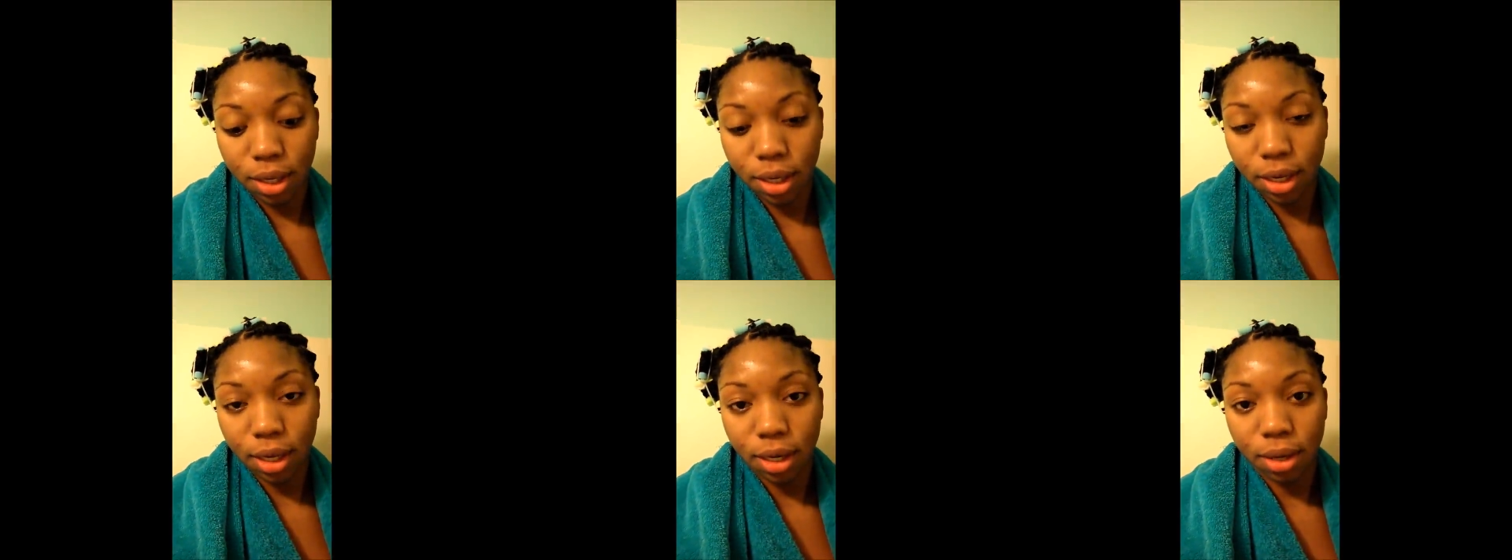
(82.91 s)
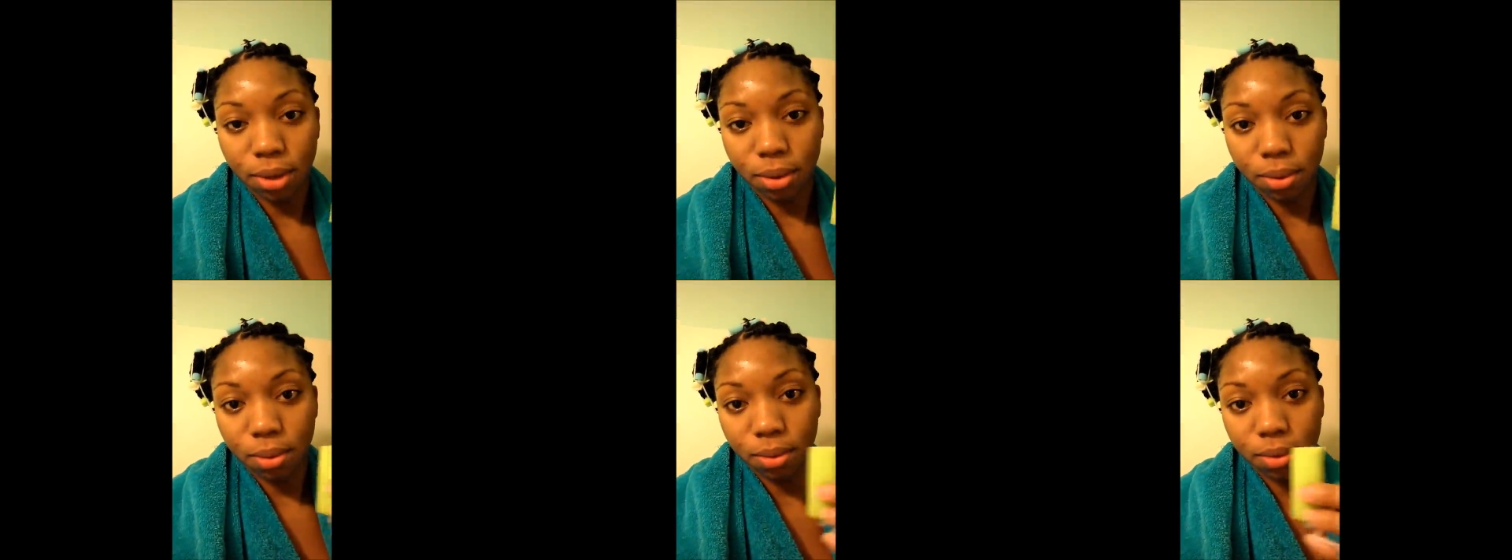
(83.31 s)

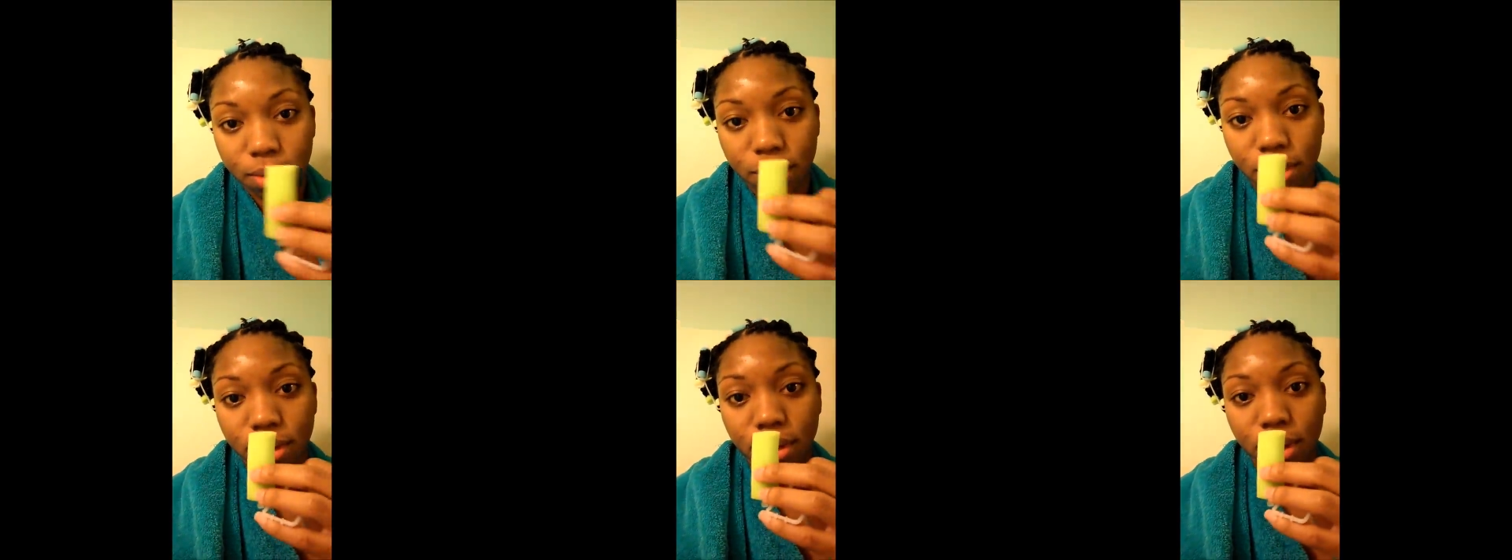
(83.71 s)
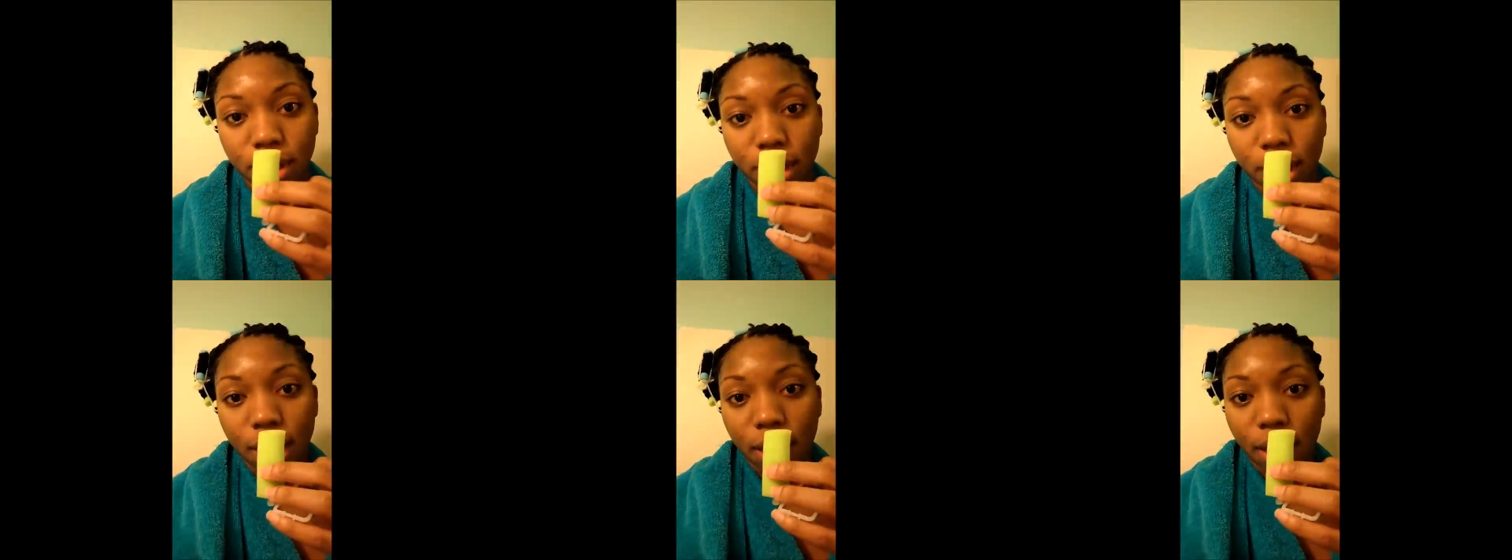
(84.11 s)
yellow,
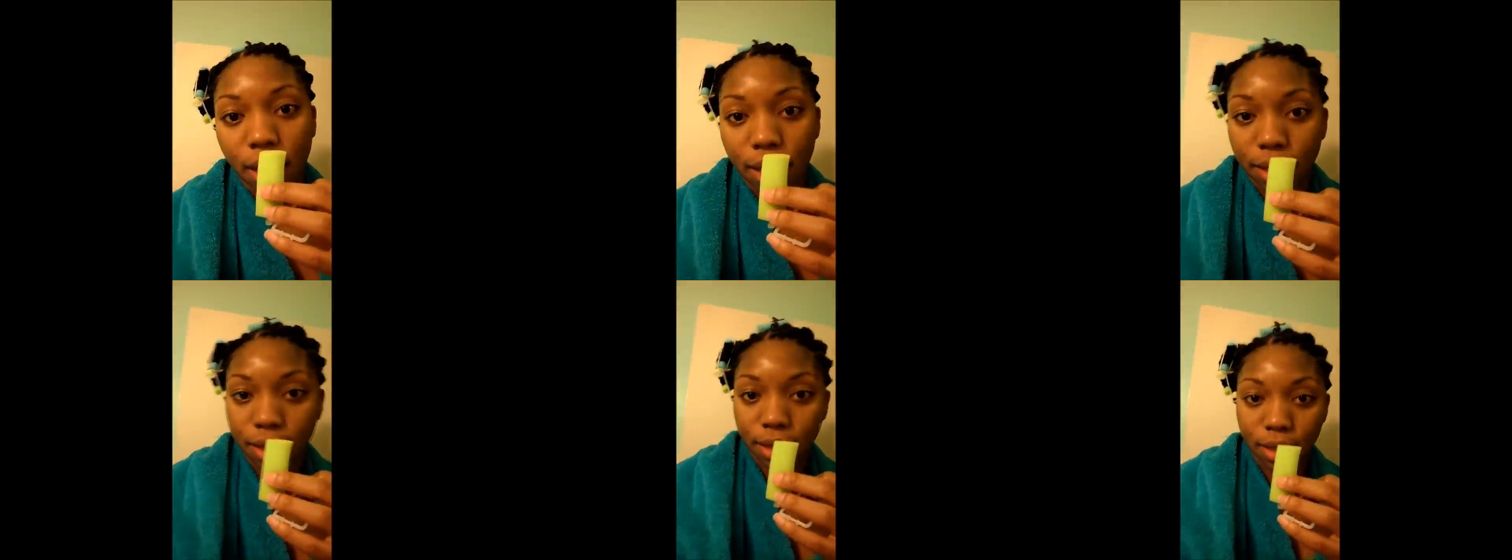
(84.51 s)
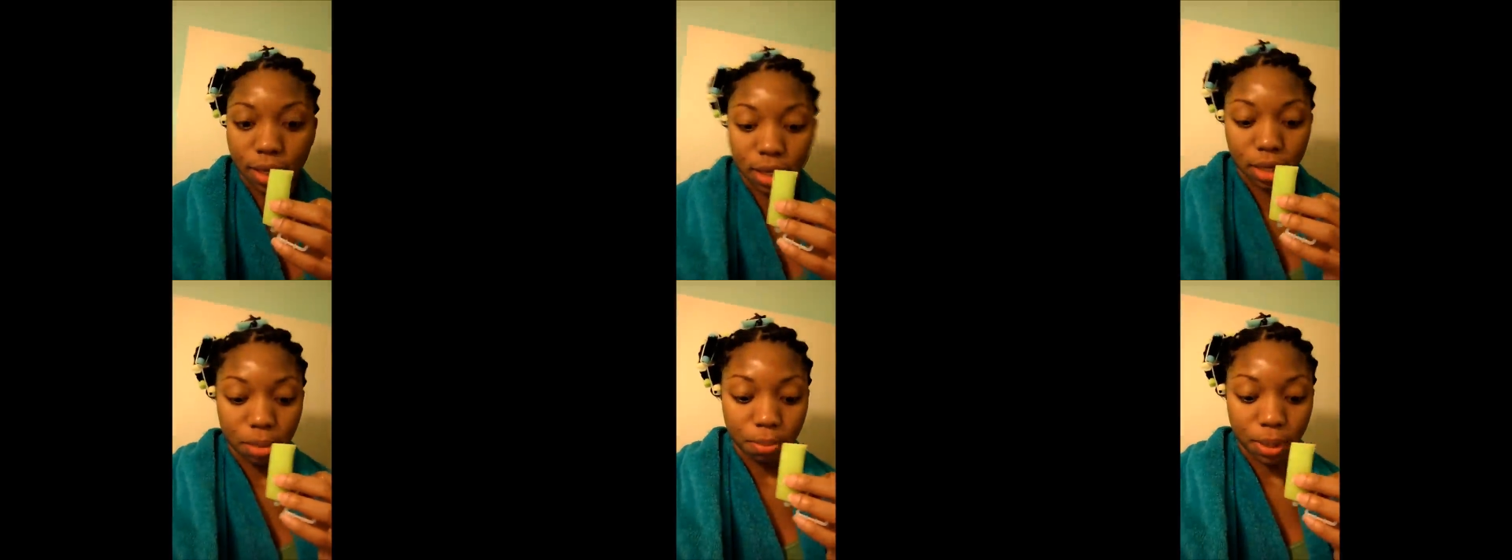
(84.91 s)
and
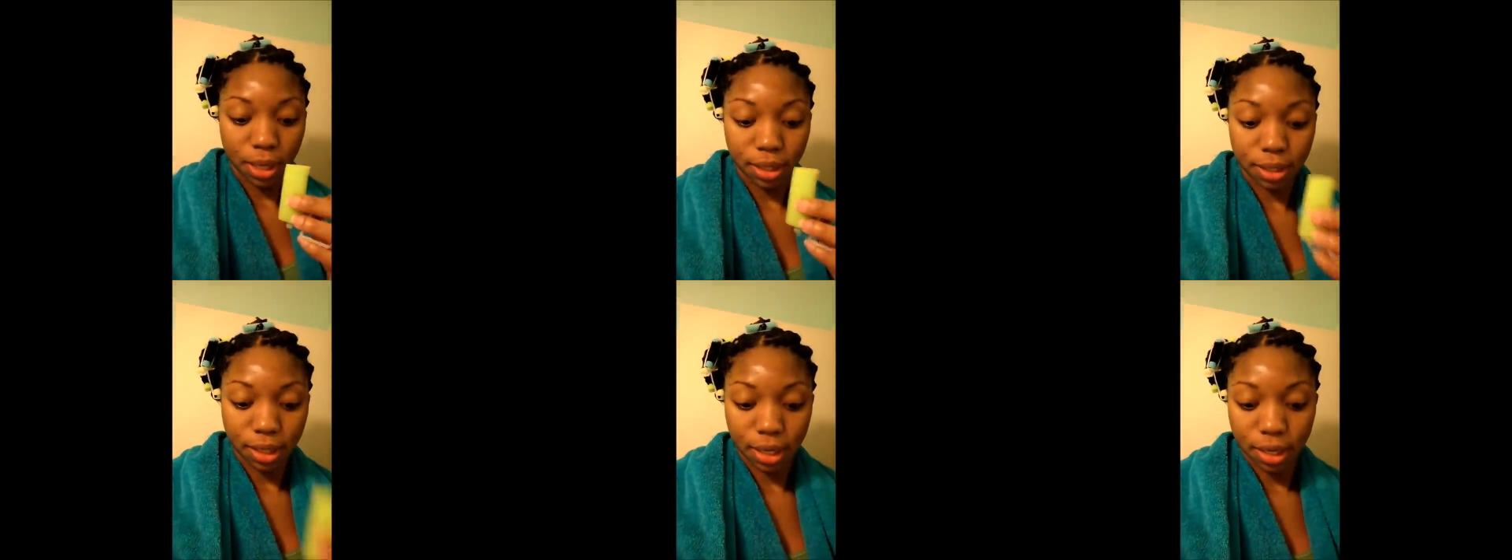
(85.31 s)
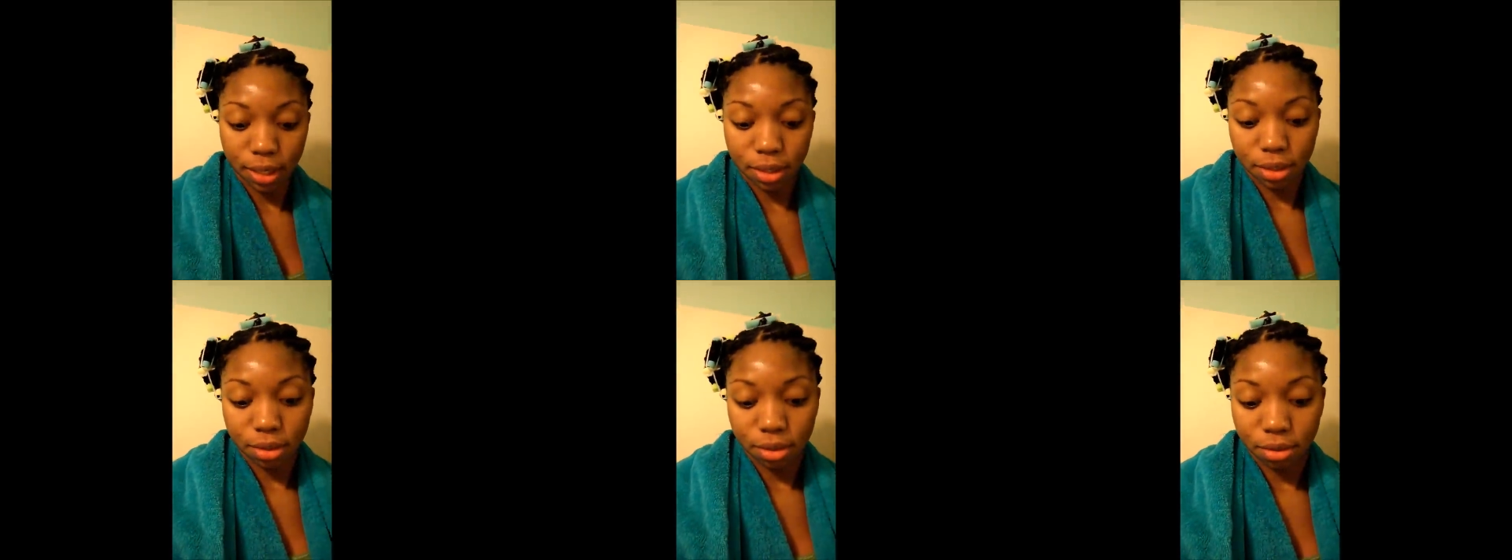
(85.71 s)
the pink
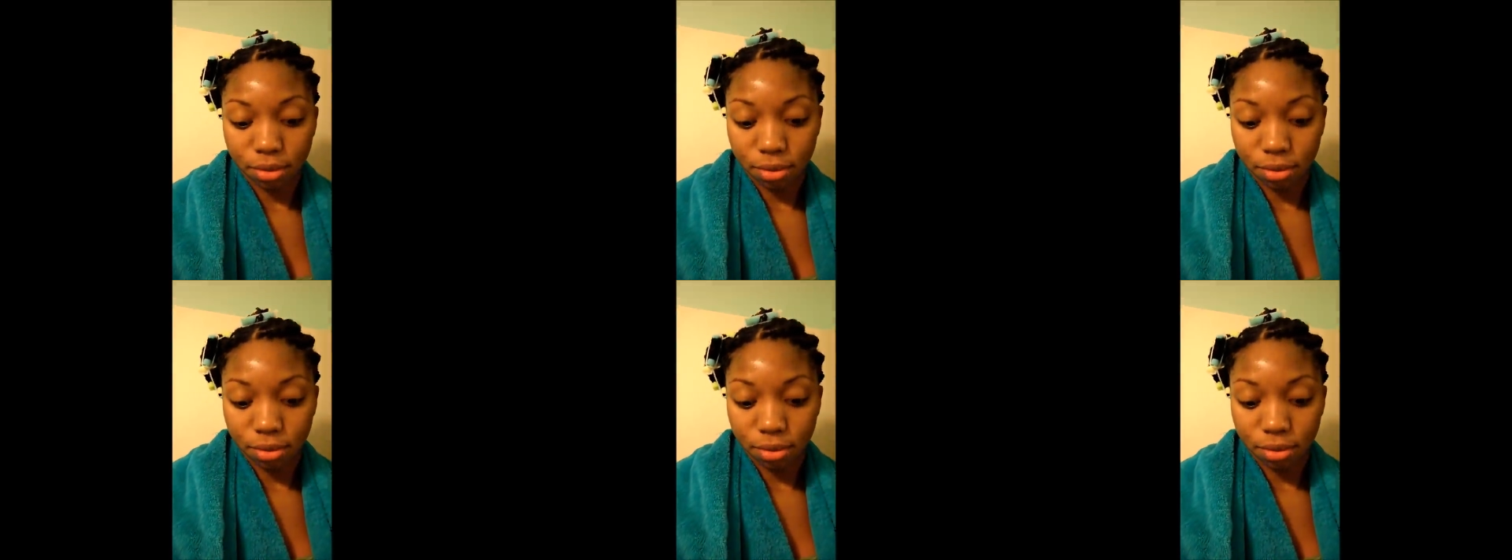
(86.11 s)
size.